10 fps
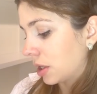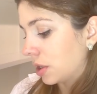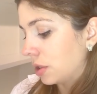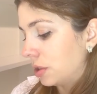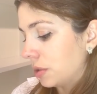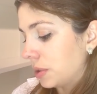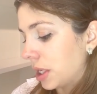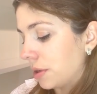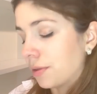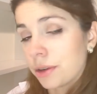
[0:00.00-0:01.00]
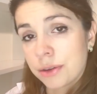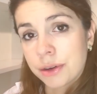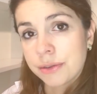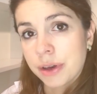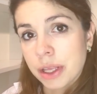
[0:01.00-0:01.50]
You do need further
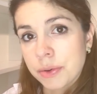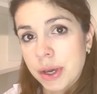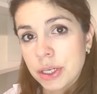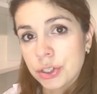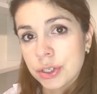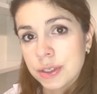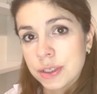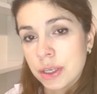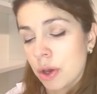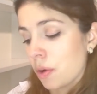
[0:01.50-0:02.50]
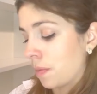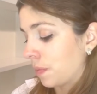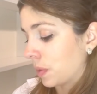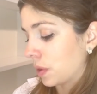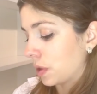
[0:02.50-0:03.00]
evaluation, so
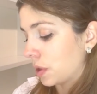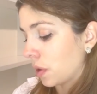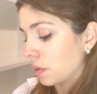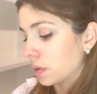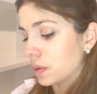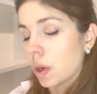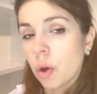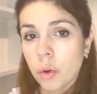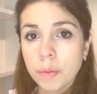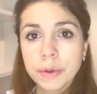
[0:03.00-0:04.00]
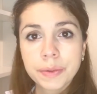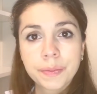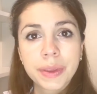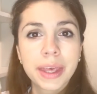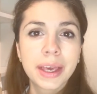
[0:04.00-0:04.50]
don't lose hope.
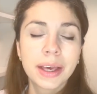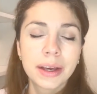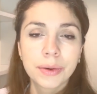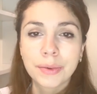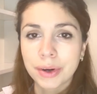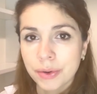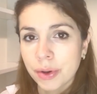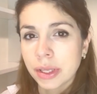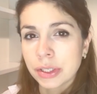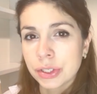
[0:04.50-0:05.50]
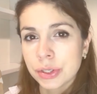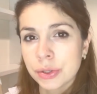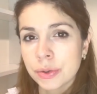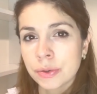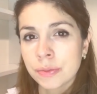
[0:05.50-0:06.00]
We're going
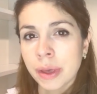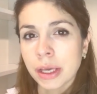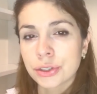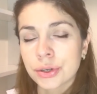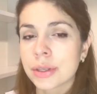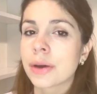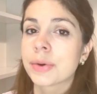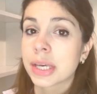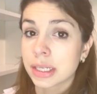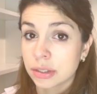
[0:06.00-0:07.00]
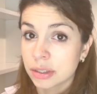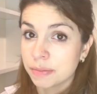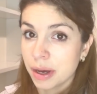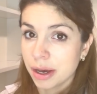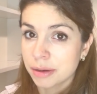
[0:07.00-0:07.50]
to make sure that we get to the
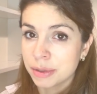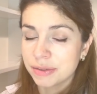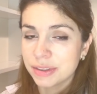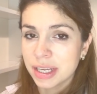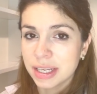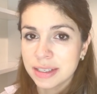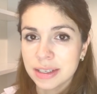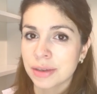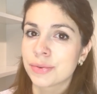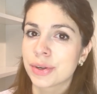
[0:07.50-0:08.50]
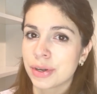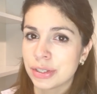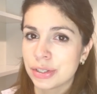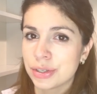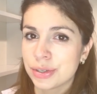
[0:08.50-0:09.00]
bottom of this, and we're going
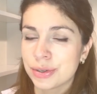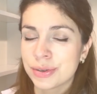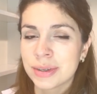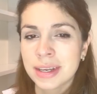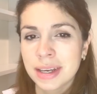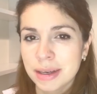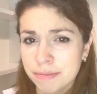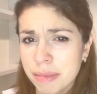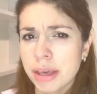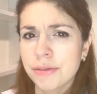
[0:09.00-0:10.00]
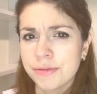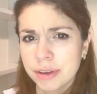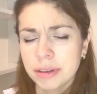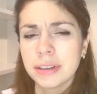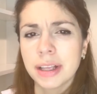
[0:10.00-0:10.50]
to make you
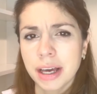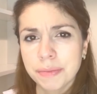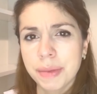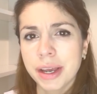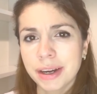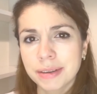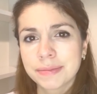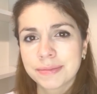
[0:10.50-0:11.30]
feel a lot better.